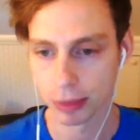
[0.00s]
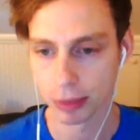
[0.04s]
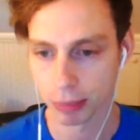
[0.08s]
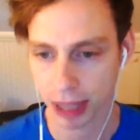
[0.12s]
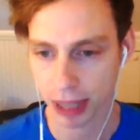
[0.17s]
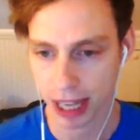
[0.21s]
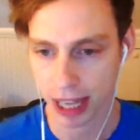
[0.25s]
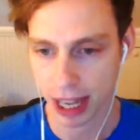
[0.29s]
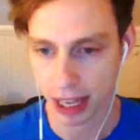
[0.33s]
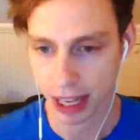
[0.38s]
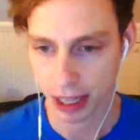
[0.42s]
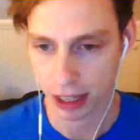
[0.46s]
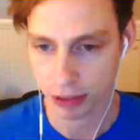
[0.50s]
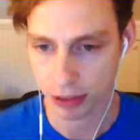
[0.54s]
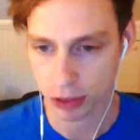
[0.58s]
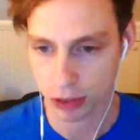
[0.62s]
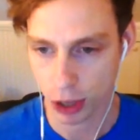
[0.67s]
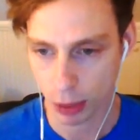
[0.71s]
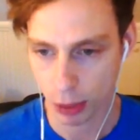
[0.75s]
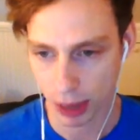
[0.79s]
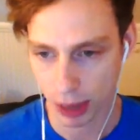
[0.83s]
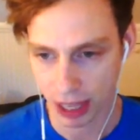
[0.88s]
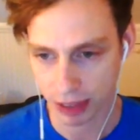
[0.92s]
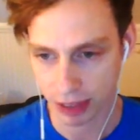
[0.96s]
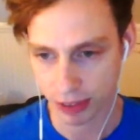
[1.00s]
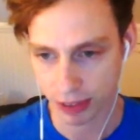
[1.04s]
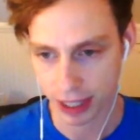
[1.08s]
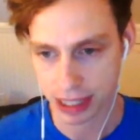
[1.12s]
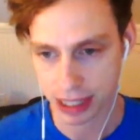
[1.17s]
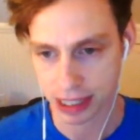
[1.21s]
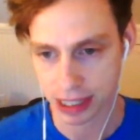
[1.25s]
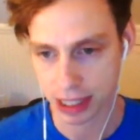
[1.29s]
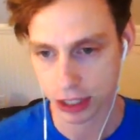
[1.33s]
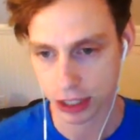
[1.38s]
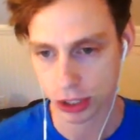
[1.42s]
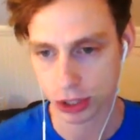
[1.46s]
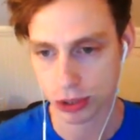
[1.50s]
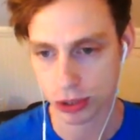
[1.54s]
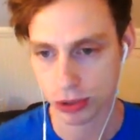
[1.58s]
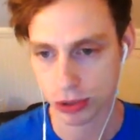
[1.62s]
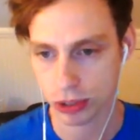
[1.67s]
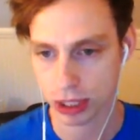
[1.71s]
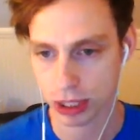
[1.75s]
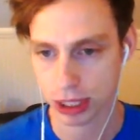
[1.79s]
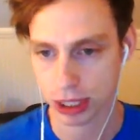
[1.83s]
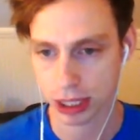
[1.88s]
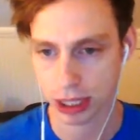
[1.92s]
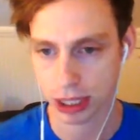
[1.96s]
But if nobody finds
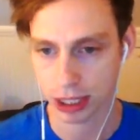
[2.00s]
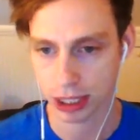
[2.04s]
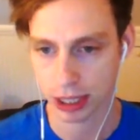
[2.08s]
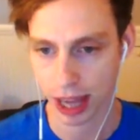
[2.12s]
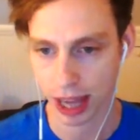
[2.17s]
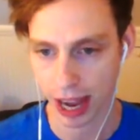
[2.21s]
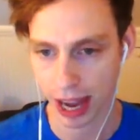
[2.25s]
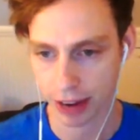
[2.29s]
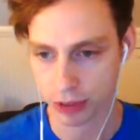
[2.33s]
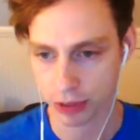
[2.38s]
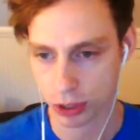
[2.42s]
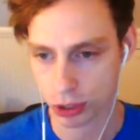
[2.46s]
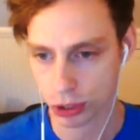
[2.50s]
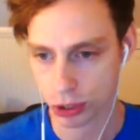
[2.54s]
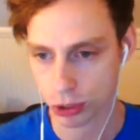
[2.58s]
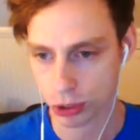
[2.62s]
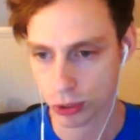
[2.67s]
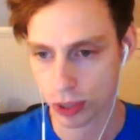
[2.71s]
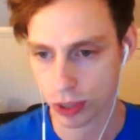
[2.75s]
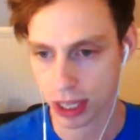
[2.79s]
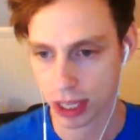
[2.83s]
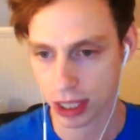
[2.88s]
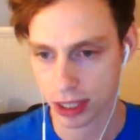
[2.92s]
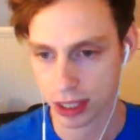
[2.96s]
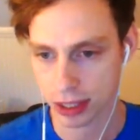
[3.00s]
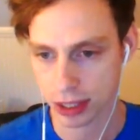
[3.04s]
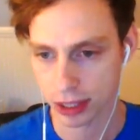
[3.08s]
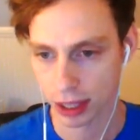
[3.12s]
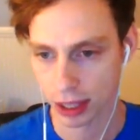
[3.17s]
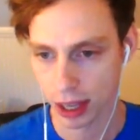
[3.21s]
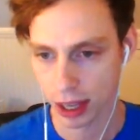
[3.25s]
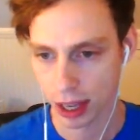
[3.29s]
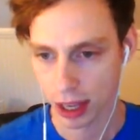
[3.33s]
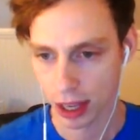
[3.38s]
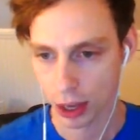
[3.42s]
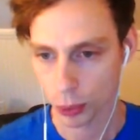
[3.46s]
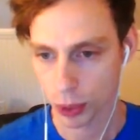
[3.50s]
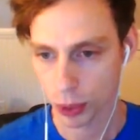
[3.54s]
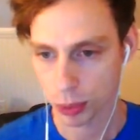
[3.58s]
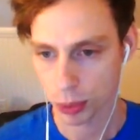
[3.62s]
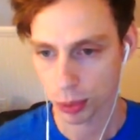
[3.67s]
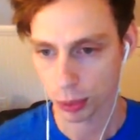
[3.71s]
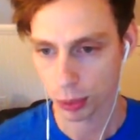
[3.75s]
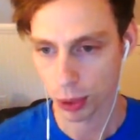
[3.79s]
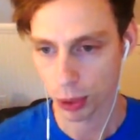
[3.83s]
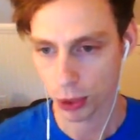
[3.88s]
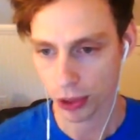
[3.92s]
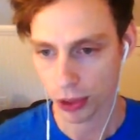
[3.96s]
issues, then after two weeks, we
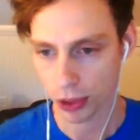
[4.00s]
promote